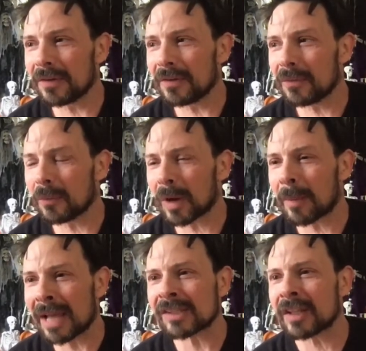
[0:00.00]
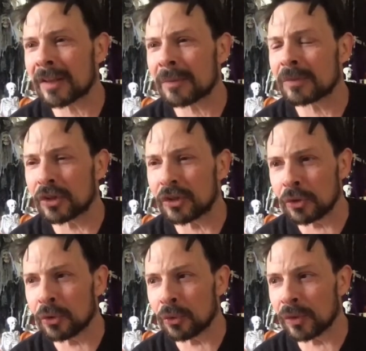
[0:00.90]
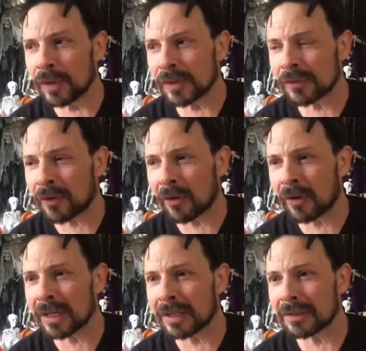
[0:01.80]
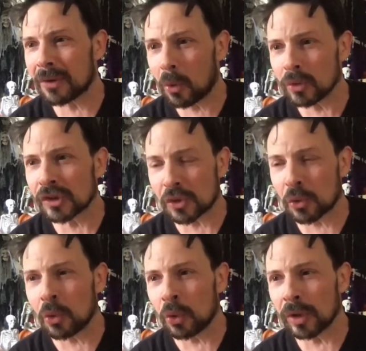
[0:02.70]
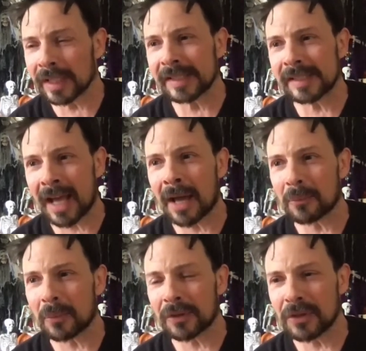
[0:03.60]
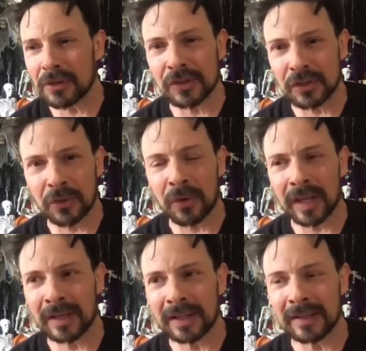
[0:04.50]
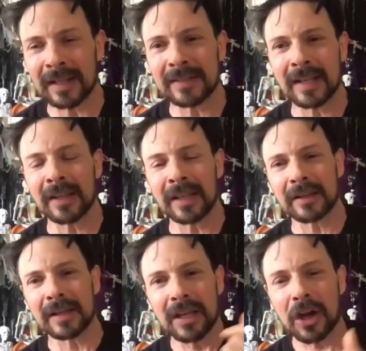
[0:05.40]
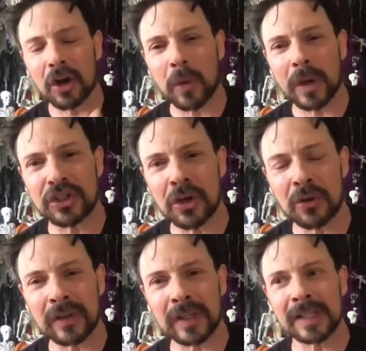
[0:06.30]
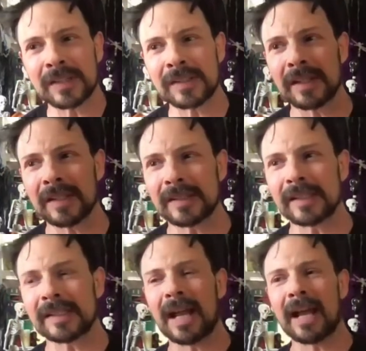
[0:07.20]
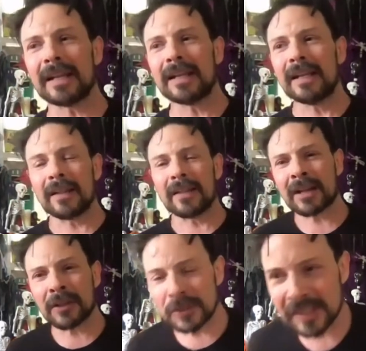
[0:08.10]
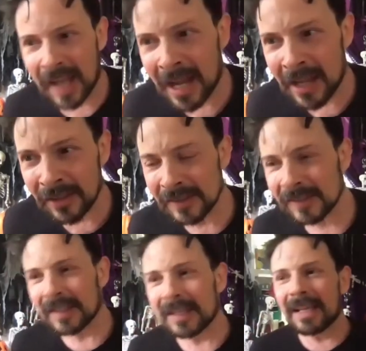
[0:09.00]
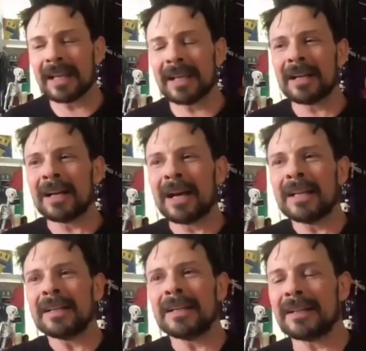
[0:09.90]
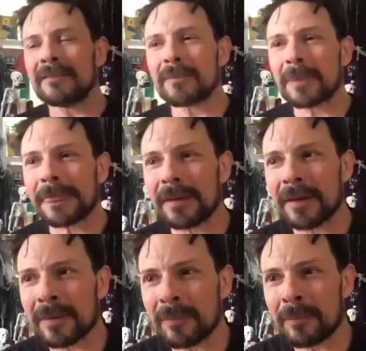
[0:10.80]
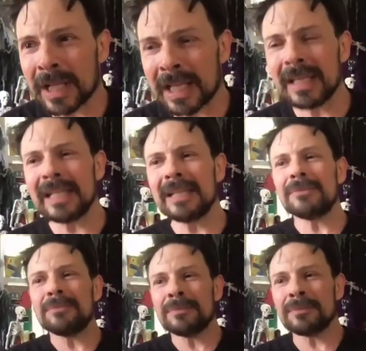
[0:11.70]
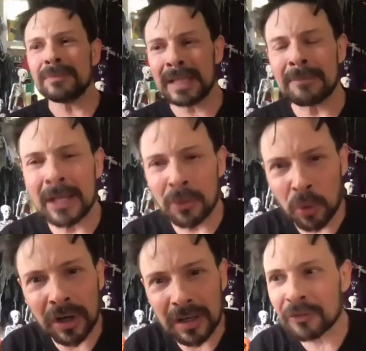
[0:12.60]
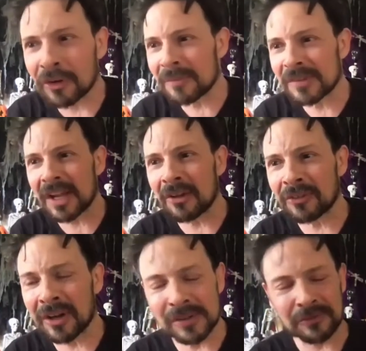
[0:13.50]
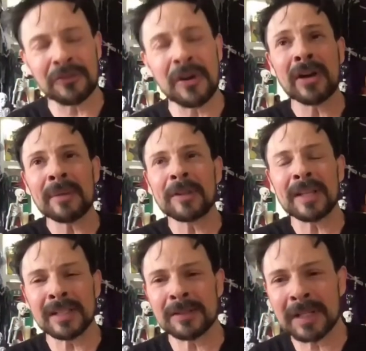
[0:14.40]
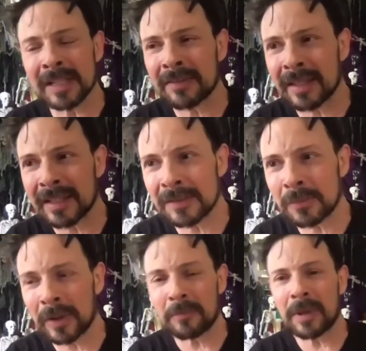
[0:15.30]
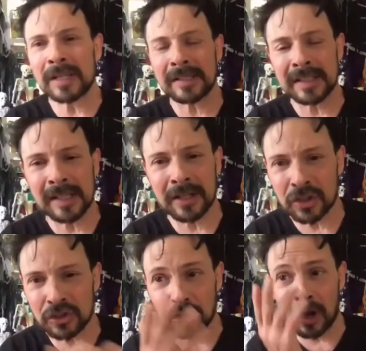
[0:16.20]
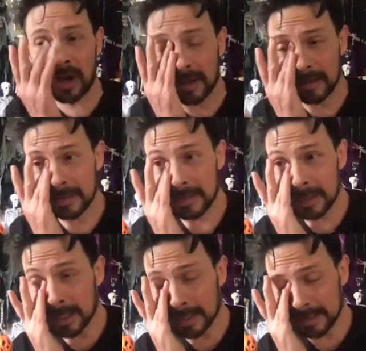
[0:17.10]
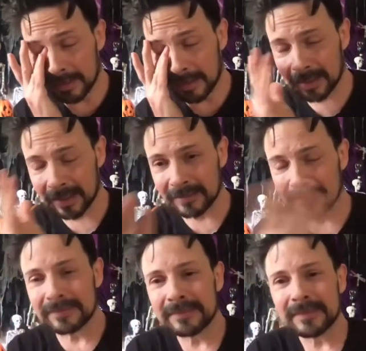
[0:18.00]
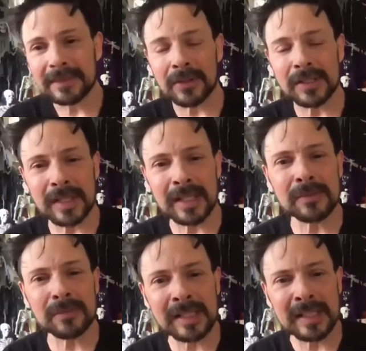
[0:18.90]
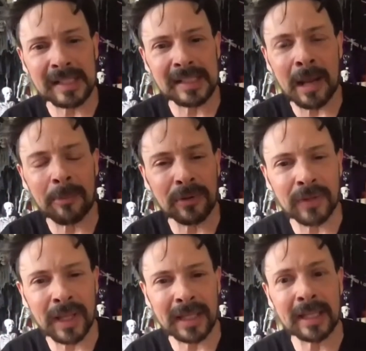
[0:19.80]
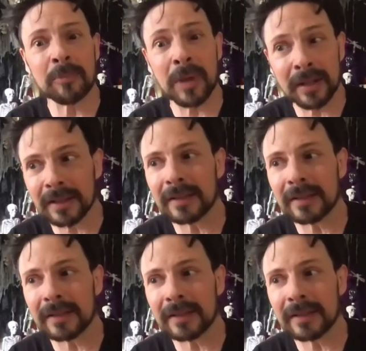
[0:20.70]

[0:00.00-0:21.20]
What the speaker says: what I'm asking them to do is very old school, and it's not what they're used to doing. And telling a quick joke is not a lot of their styles. But he made it work for himself, and I was very pleased because I think he's one of the best, and he's got a good draw, and I think he's an example of like independent